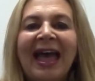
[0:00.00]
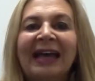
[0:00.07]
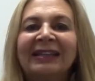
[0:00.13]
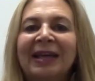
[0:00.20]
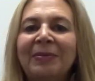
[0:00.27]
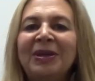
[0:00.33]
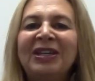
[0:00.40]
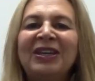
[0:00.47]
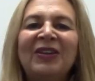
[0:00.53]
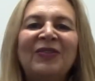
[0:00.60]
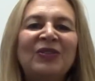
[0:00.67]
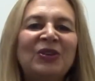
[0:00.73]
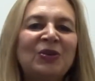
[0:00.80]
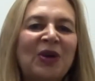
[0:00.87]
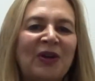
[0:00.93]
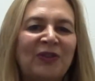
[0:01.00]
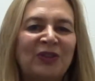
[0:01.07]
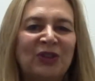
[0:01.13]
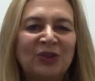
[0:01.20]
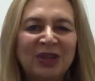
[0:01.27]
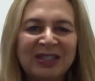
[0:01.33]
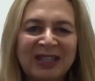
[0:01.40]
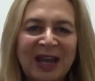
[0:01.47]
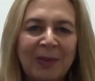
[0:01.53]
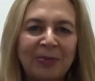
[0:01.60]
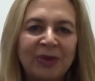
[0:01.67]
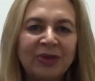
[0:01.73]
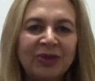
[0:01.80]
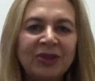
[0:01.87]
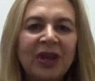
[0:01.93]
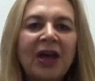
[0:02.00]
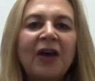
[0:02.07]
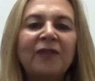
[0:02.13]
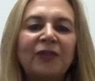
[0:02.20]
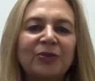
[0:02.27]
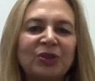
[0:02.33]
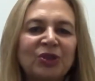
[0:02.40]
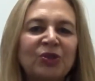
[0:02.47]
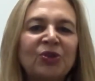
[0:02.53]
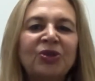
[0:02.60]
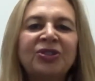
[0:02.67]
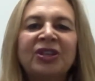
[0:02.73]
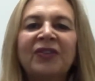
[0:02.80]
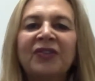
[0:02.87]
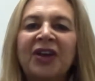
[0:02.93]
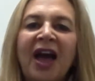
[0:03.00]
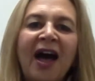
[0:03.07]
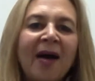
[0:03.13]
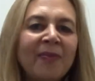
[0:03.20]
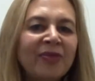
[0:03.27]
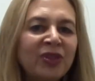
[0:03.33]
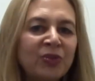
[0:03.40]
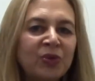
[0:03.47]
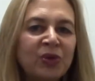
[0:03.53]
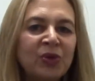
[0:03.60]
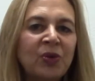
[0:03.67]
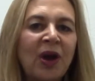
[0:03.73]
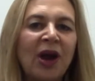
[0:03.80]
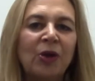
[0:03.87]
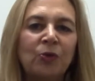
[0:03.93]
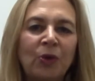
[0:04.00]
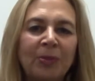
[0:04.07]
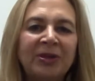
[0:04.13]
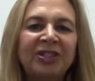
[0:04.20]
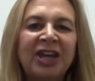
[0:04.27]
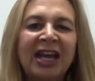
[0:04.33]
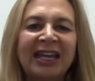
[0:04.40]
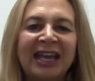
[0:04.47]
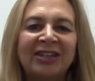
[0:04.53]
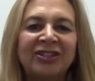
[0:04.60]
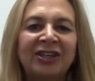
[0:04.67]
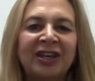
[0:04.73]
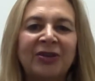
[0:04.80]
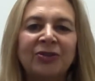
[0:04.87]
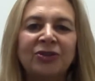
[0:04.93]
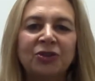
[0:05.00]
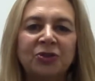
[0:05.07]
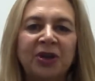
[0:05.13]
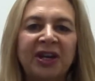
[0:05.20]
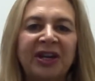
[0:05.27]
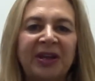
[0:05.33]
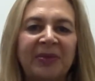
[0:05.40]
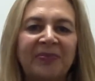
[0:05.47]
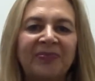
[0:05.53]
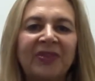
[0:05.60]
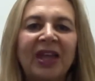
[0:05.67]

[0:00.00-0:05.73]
And let me give you a few examples from schools that have come through our Woman Tech Educators training.